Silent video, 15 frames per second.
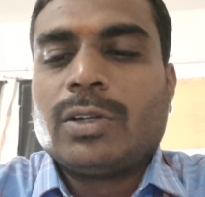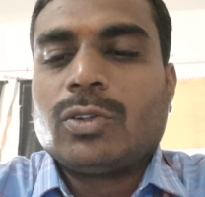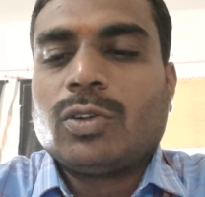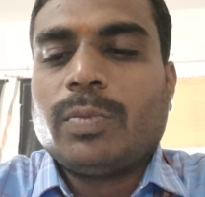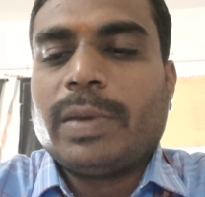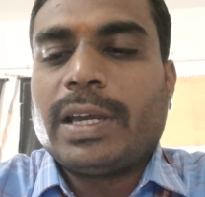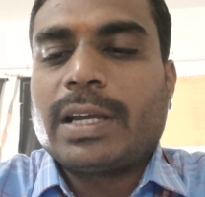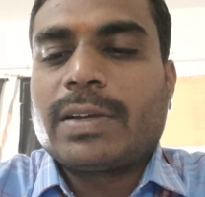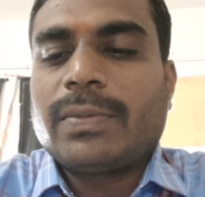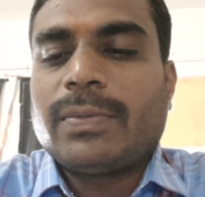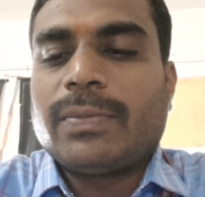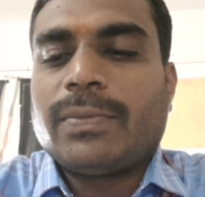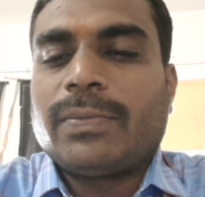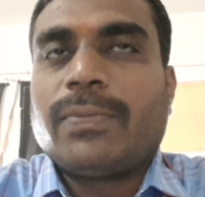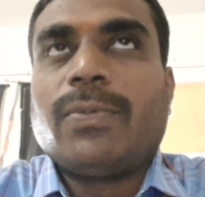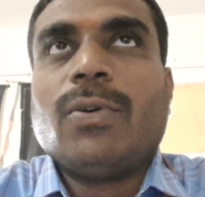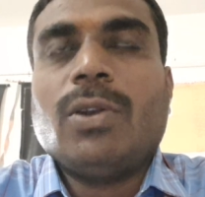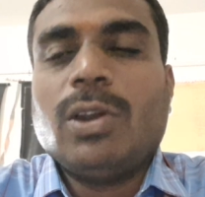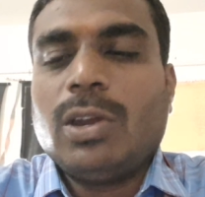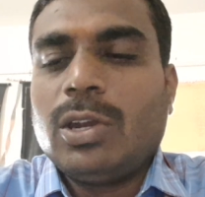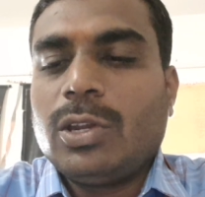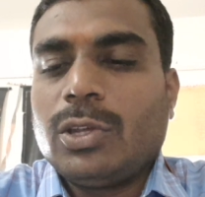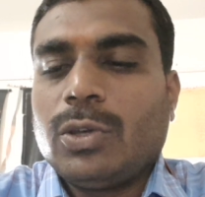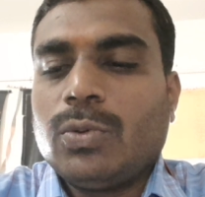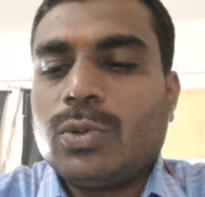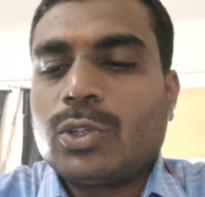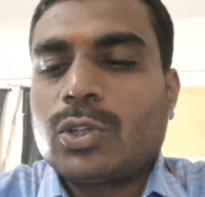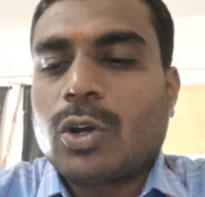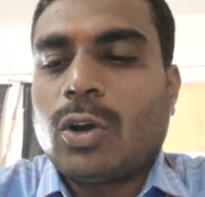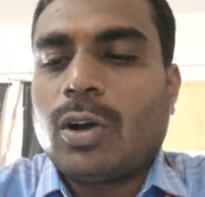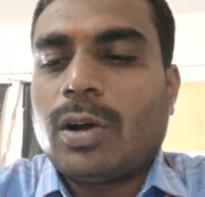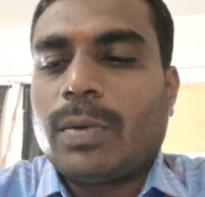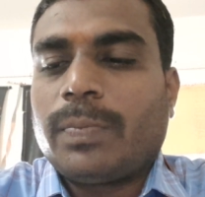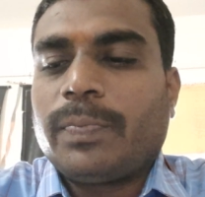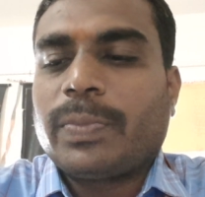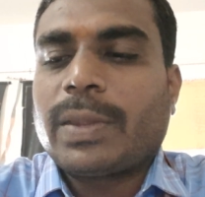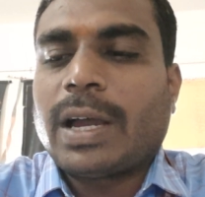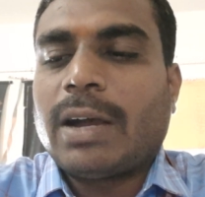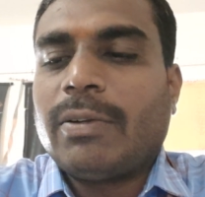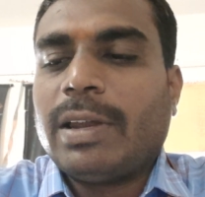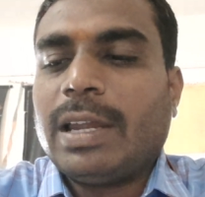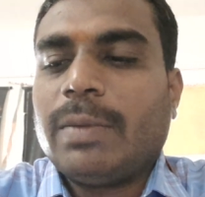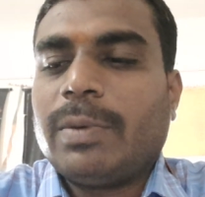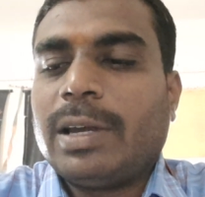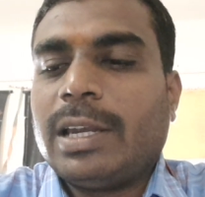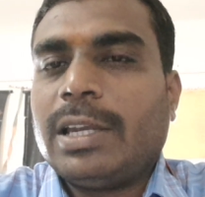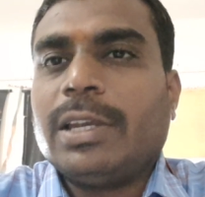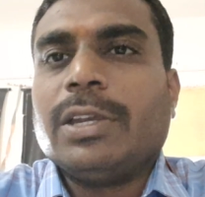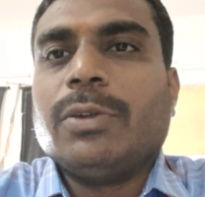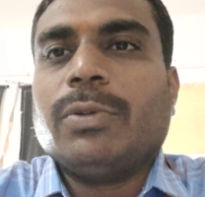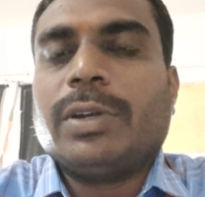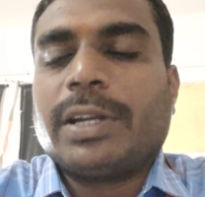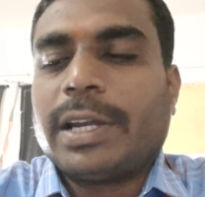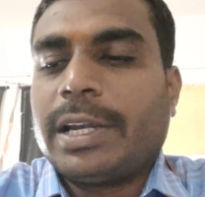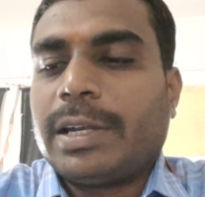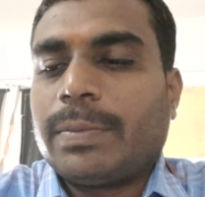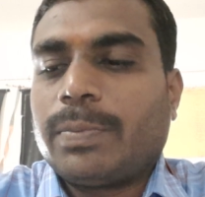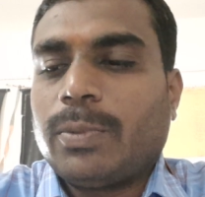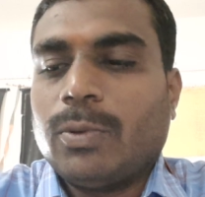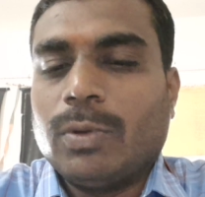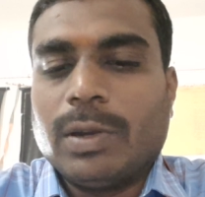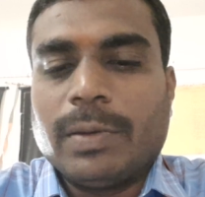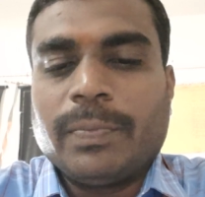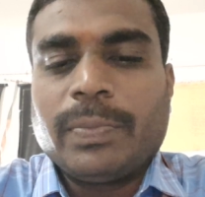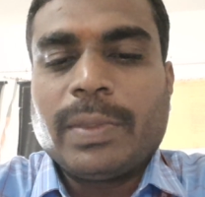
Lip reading: to make full use of available nutrient pool